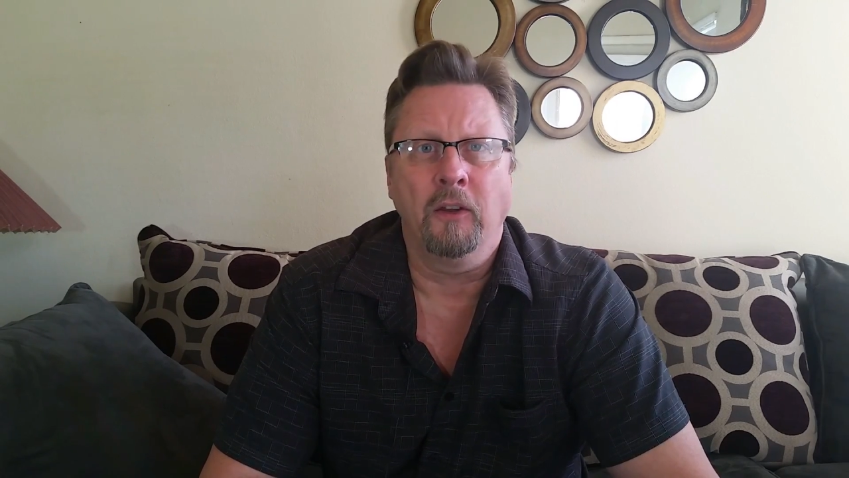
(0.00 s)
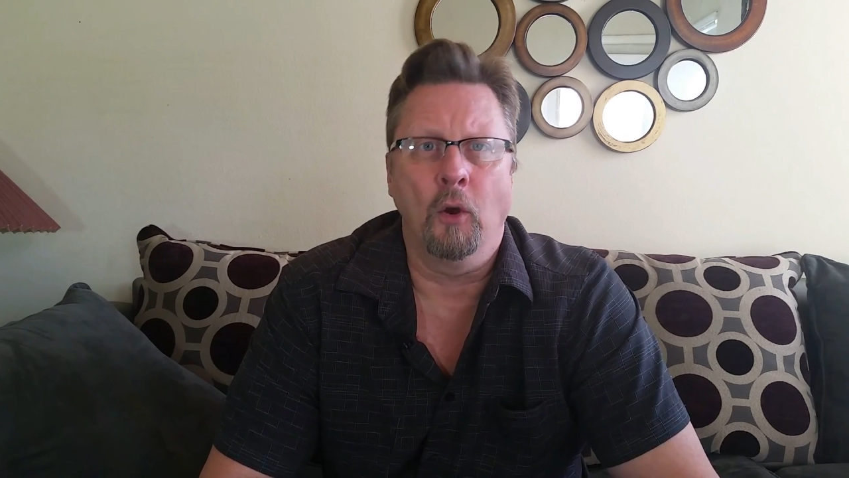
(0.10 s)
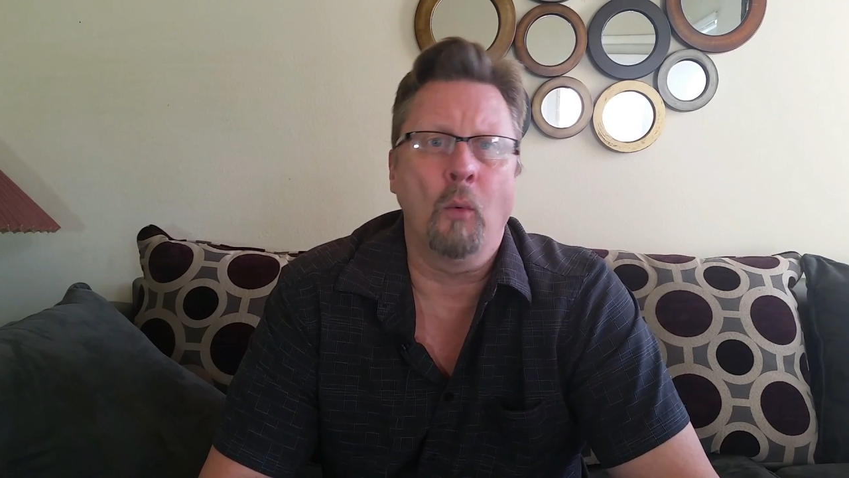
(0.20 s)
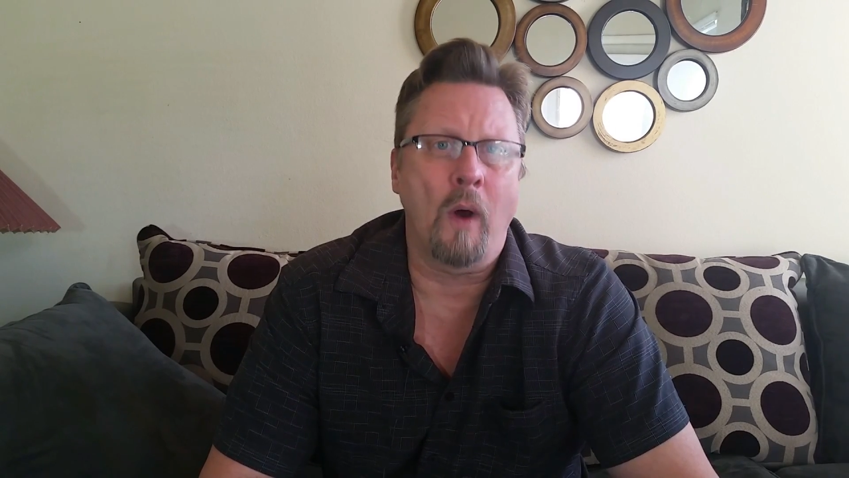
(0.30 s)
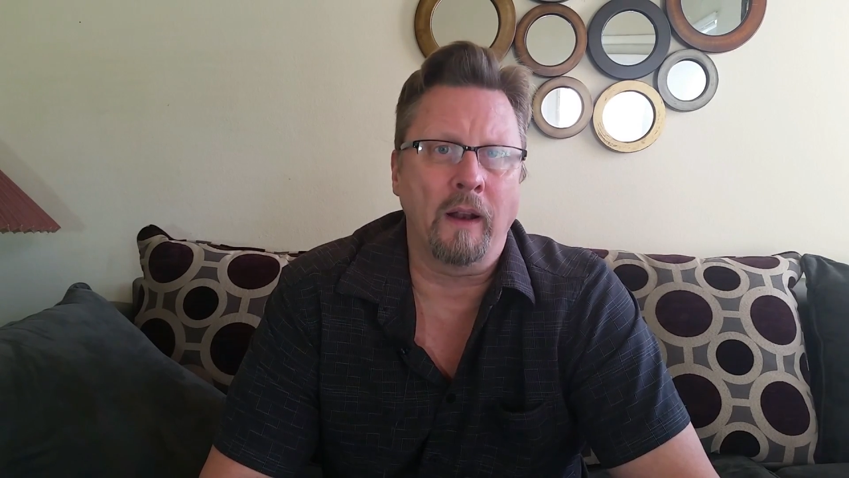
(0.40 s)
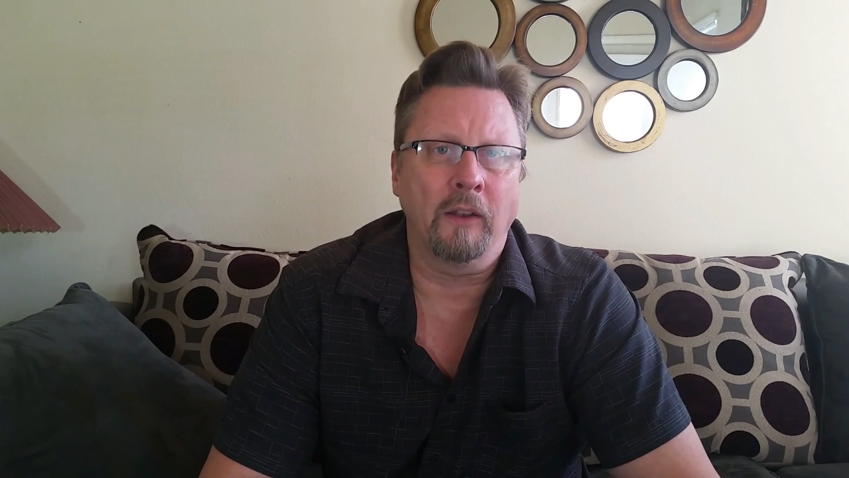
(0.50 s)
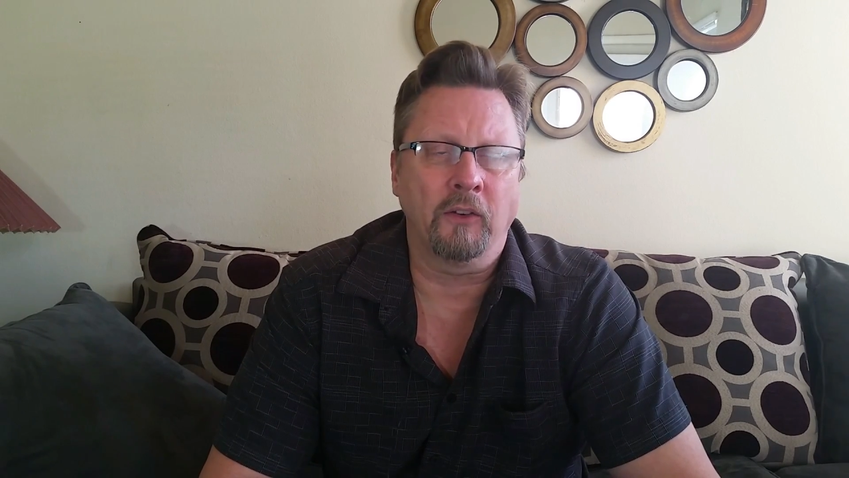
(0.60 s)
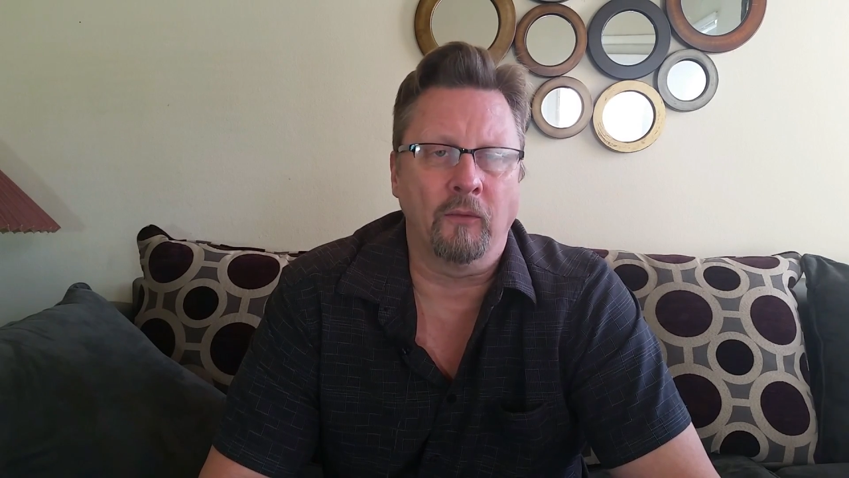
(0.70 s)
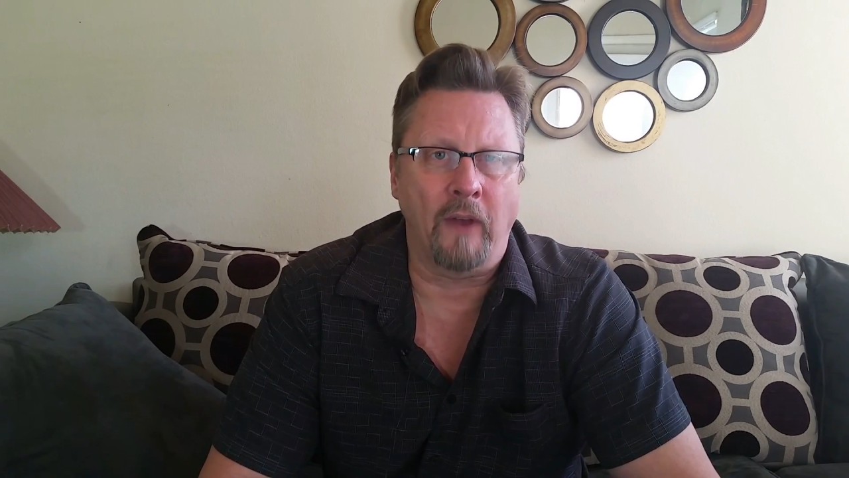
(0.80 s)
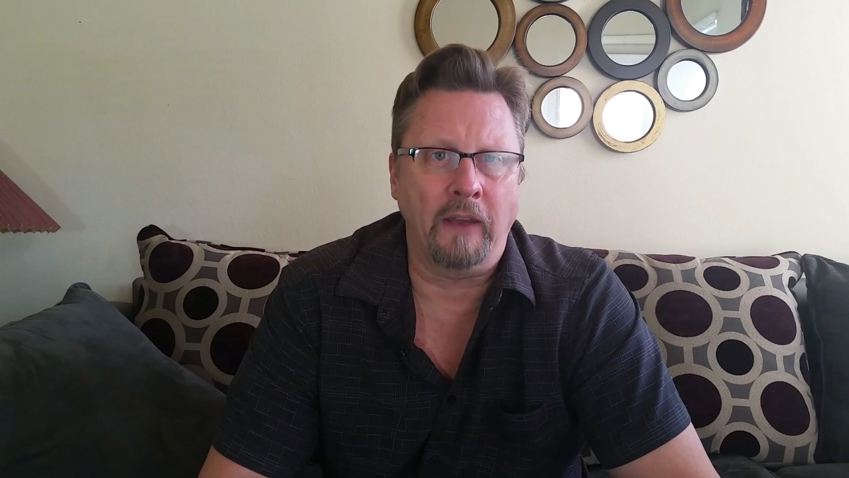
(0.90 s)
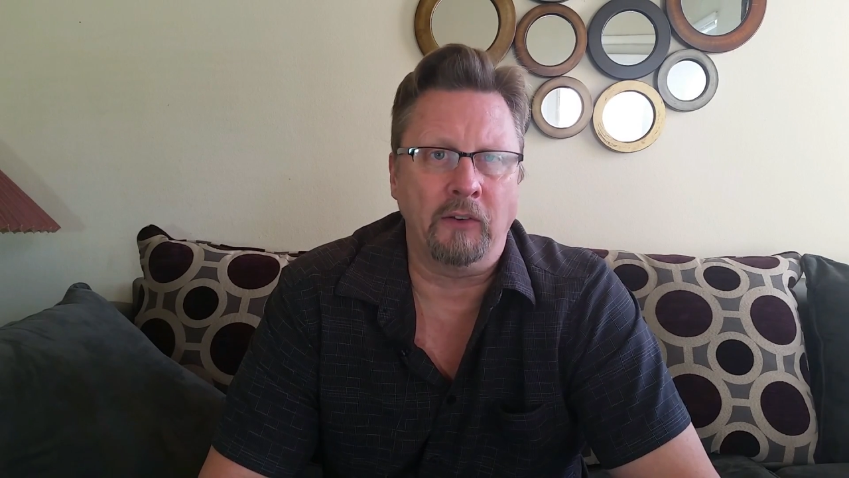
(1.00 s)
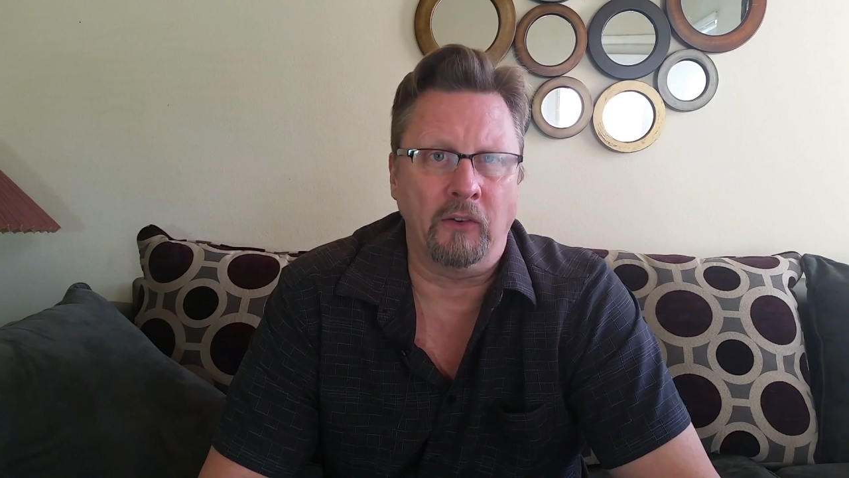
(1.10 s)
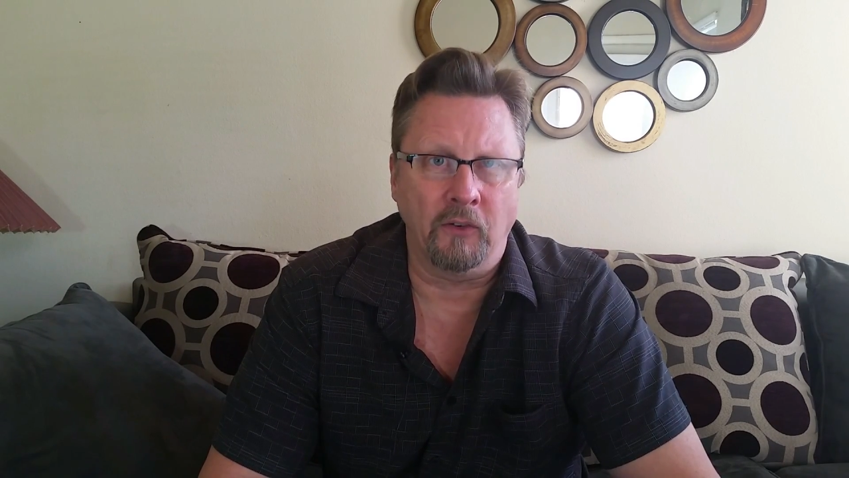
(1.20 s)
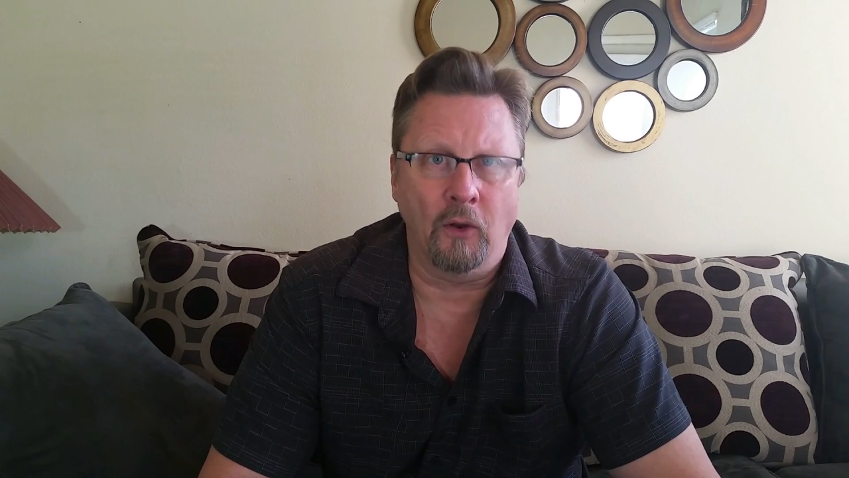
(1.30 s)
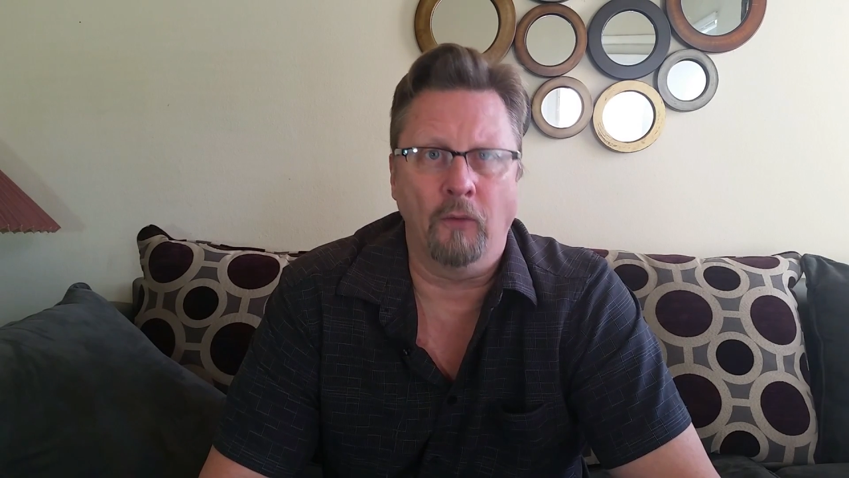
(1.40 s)
your wireless
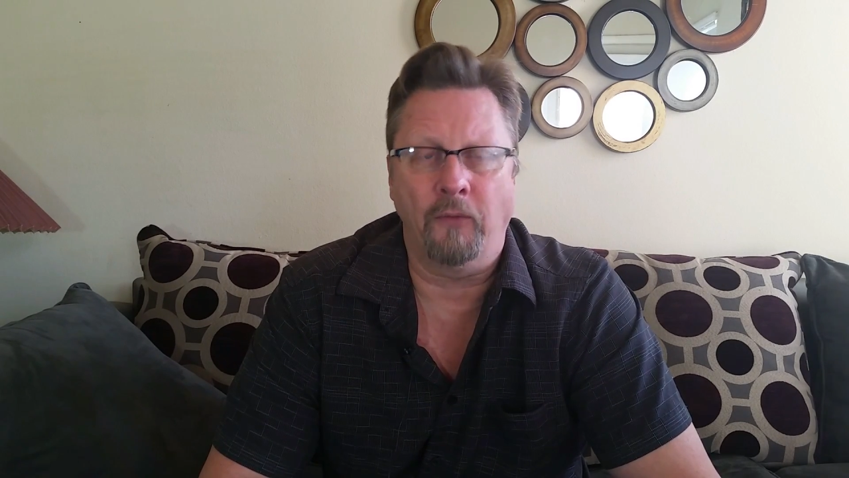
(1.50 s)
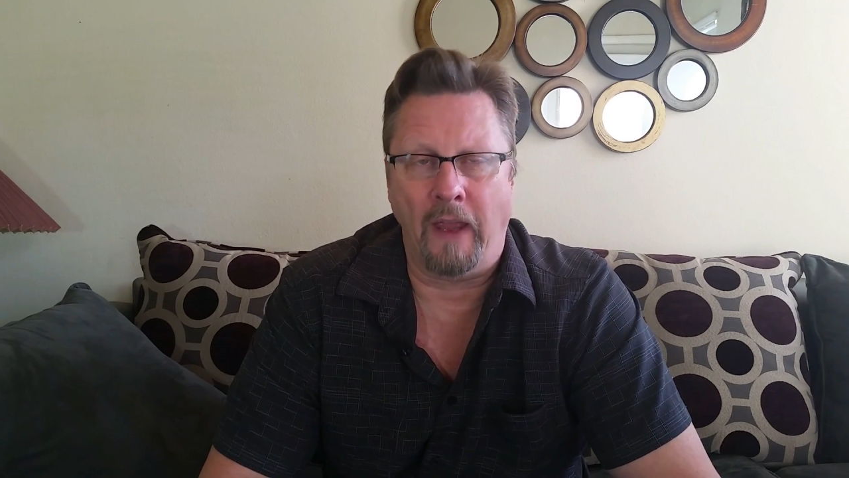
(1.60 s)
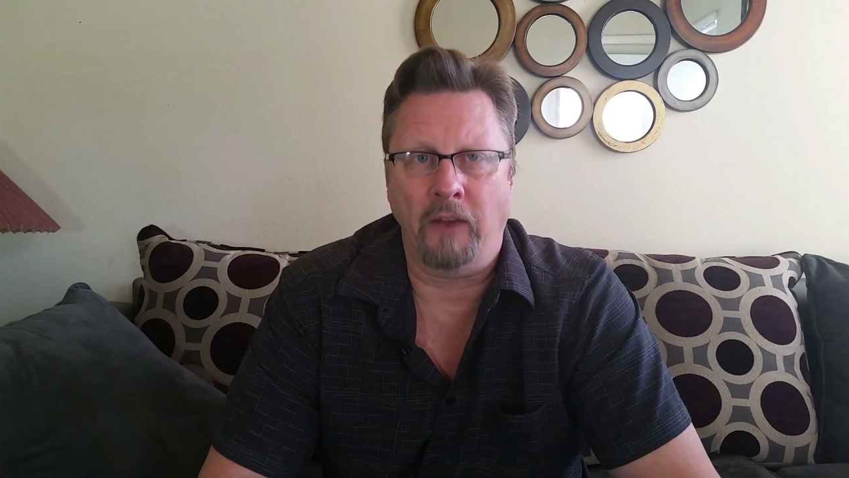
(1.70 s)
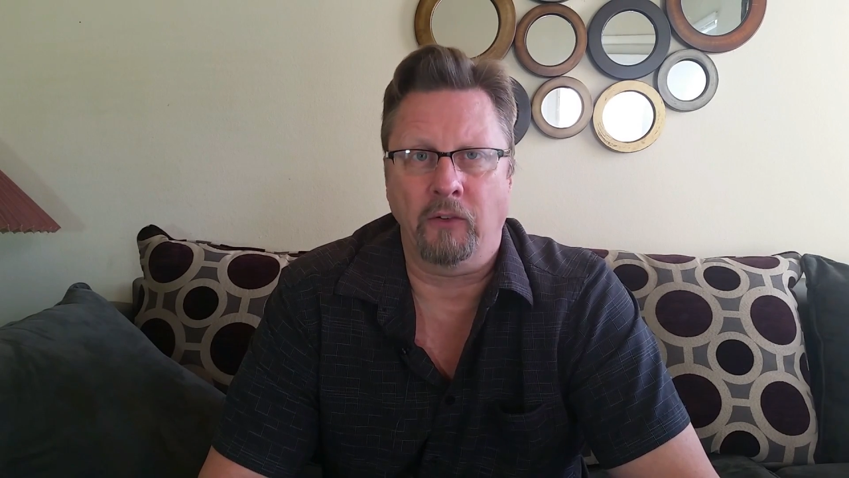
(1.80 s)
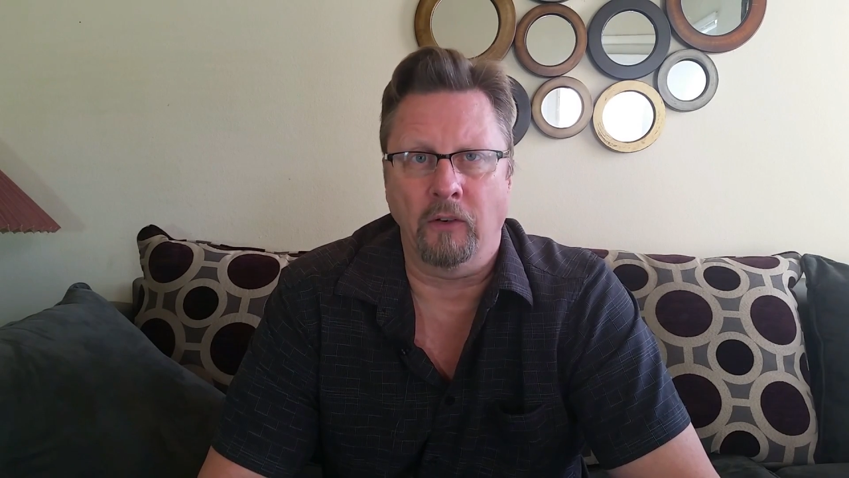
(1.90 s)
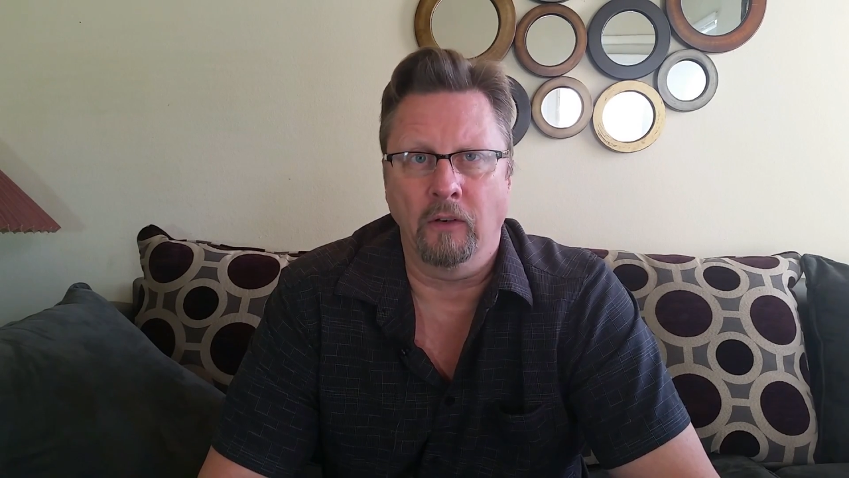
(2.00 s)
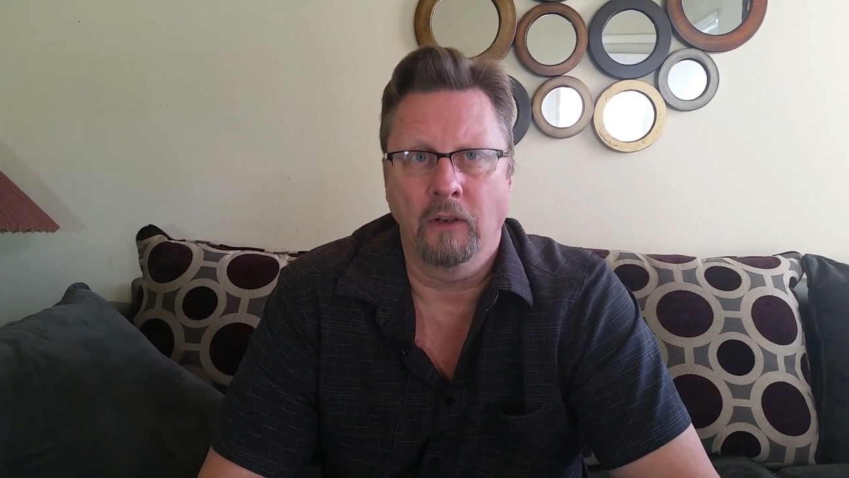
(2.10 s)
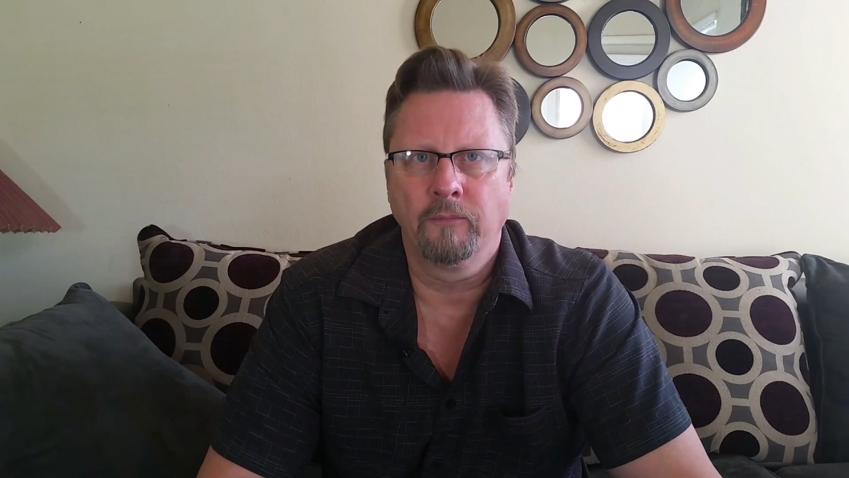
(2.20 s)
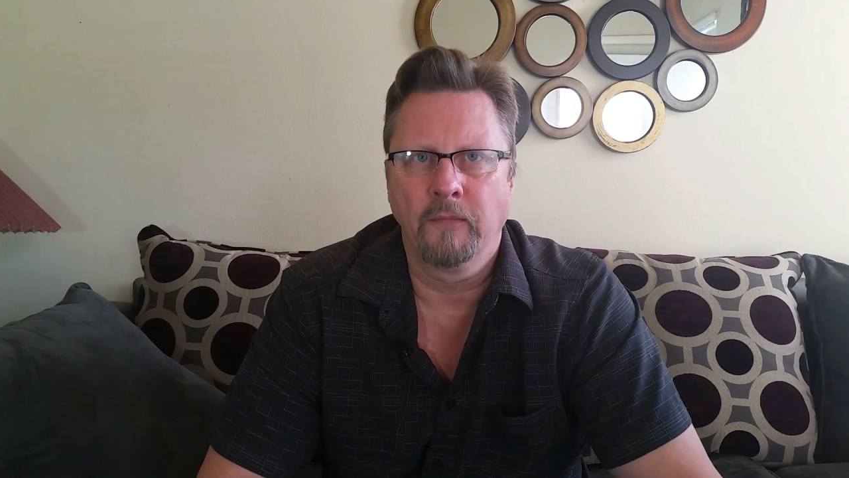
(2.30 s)
devices go faster.